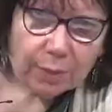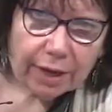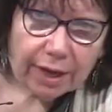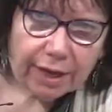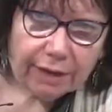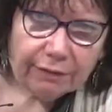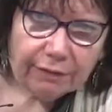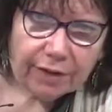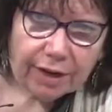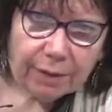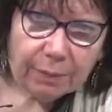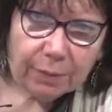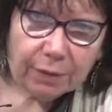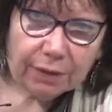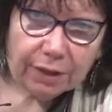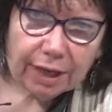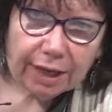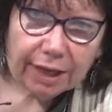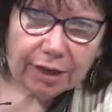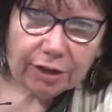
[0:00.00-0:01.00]
if I were
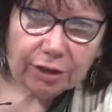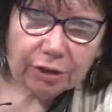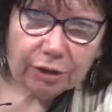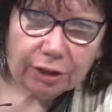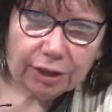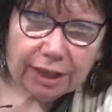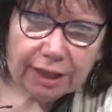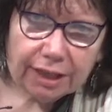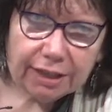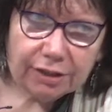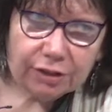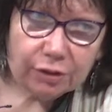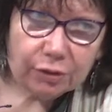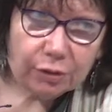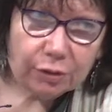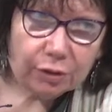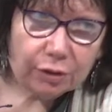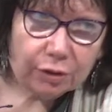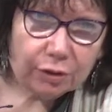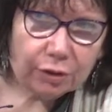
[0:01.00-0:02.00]
like Arlise
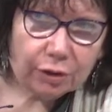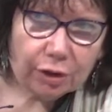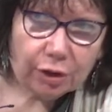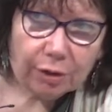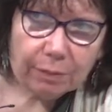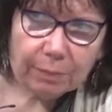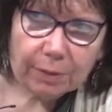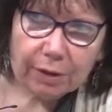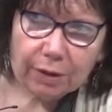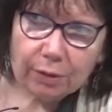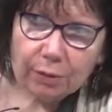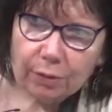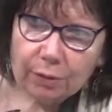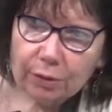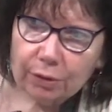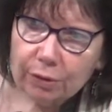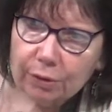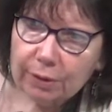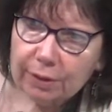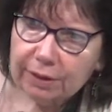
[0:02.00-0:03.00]
or Irma or
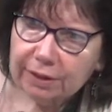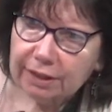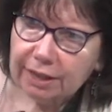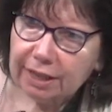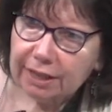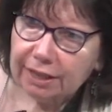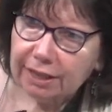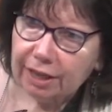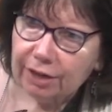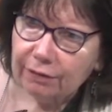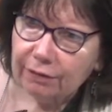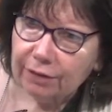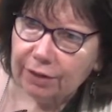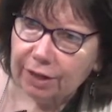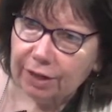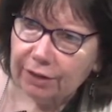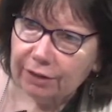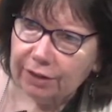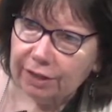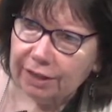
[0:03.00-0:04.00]
who else did I say over
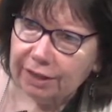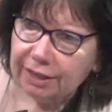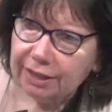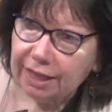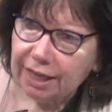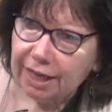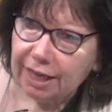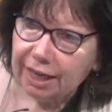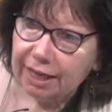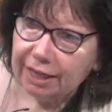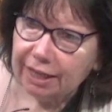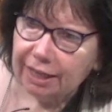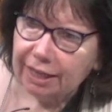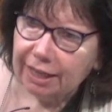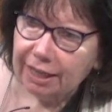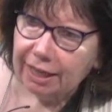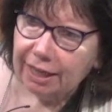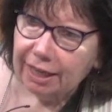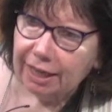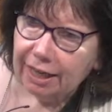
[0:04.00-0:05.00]
there on this side,
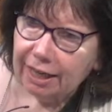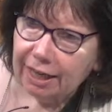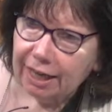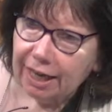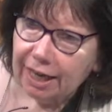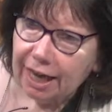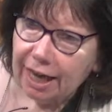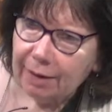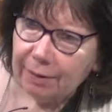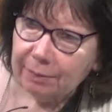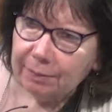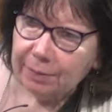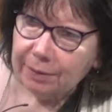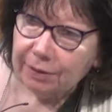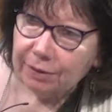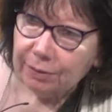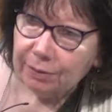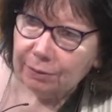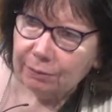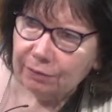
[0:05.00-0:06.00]
I would be
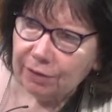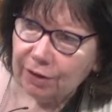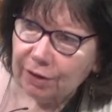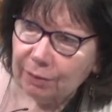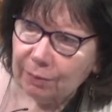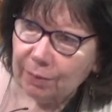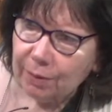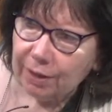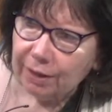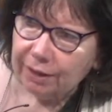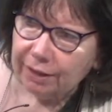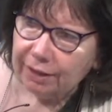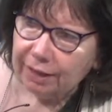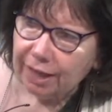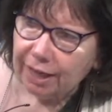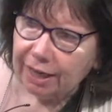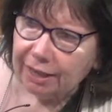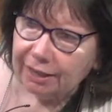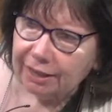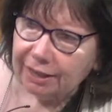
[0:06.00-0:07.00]
doing very well in the
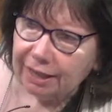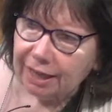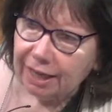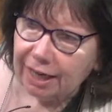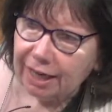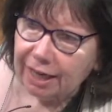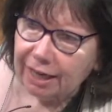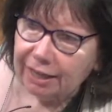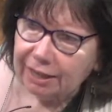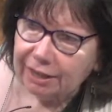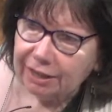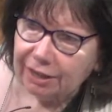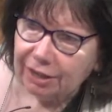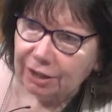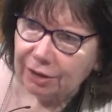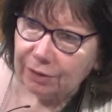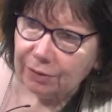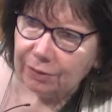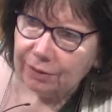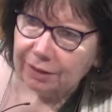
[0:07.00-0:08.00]
eyes of God. So
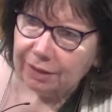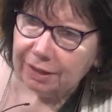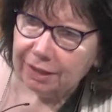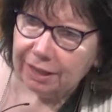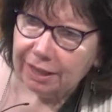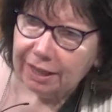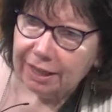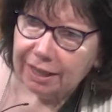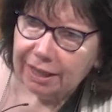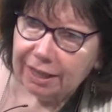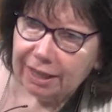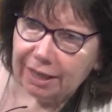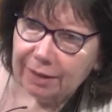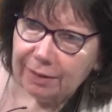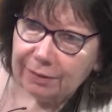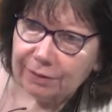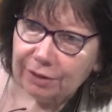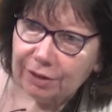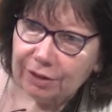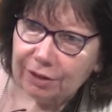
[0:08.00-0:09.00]
that was
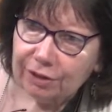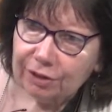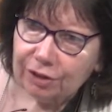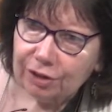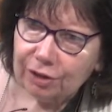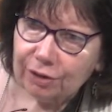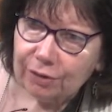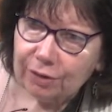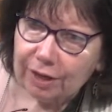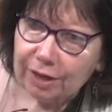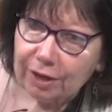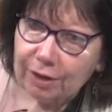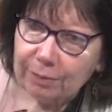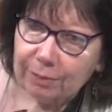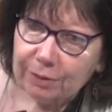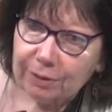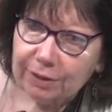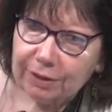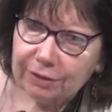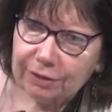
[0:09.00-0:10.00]
all a joke. I hope
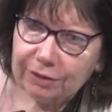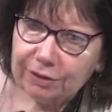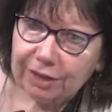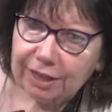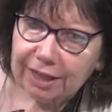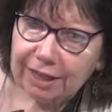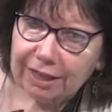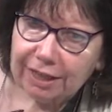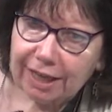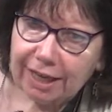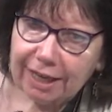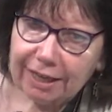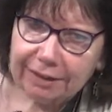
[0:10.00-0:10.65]
you understand that.